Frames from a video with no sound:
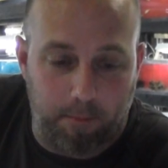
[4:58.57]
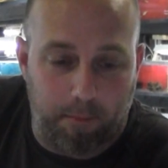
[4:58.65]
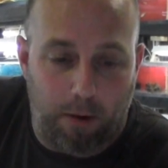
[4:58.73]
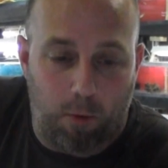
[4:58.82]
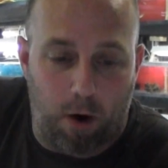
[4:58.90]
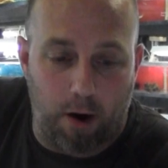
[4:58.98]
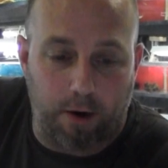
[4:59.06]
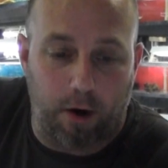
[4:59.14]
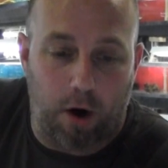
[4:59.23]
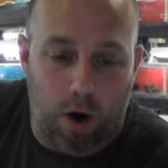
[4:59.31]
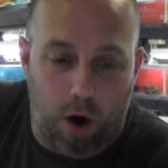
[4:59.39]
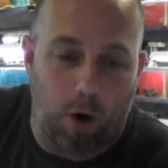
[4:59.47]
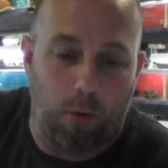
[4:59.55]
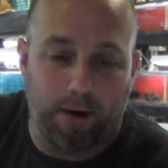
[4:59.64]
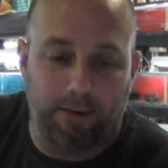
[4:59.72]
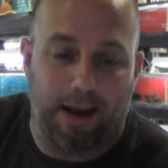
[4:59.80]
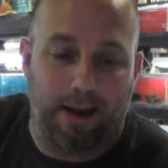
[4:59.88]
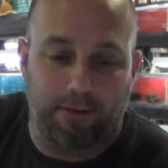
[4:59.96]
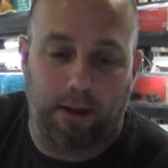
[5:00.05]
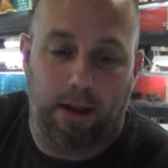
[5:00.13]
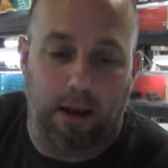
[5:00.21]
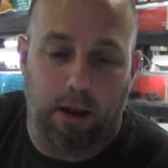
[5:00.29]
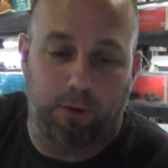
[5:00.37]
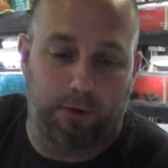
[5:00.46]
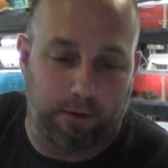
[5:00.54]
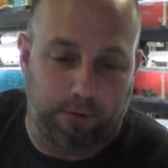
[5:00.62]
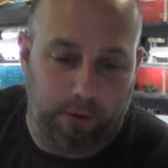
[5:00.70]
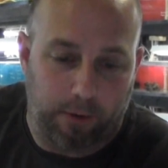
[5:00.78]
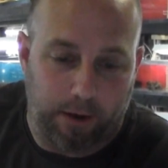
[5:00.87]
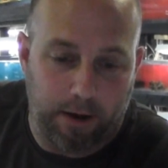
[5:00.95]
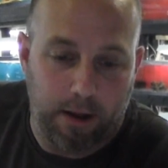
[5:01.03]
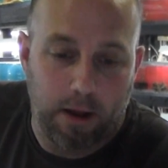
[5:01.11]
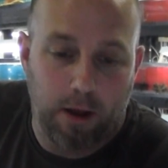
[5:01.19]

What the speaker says: My water always has a yellow tint to it,